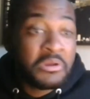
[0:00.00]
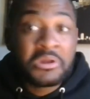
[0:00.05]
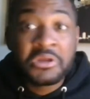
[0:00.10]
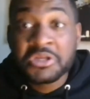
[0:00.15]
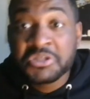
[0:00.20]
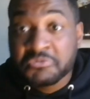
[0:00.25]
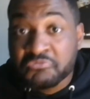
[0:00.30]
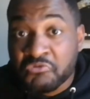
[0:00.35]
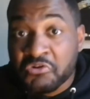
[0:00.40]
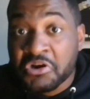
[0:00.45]

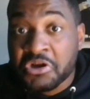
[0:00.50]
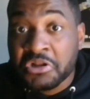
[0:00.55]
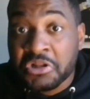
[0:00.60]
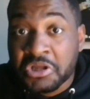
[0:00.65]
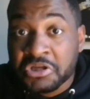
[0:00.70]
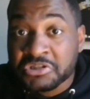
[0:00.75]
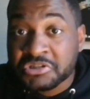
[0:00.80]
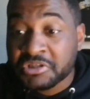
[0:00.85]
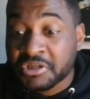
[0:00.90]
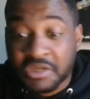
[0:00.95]
it's
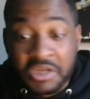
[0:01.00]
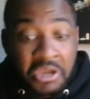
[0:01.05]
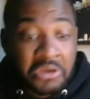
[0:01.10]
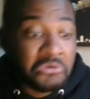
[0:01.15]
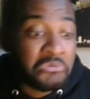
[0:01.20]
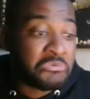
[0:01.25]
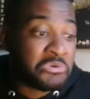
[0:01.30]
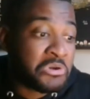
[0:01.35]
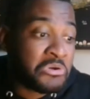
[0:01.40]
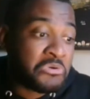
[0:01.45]
realistic. I
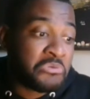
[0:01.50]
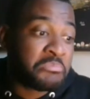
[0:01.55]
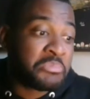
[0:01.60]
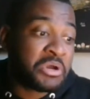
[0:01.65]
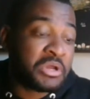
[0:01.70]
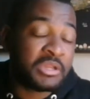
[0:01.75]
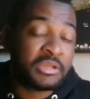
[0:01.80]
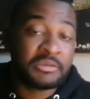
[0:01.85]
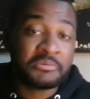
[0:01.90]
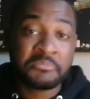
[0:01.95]
don't know,
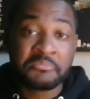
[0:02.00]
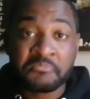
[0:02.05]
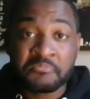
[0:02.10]
but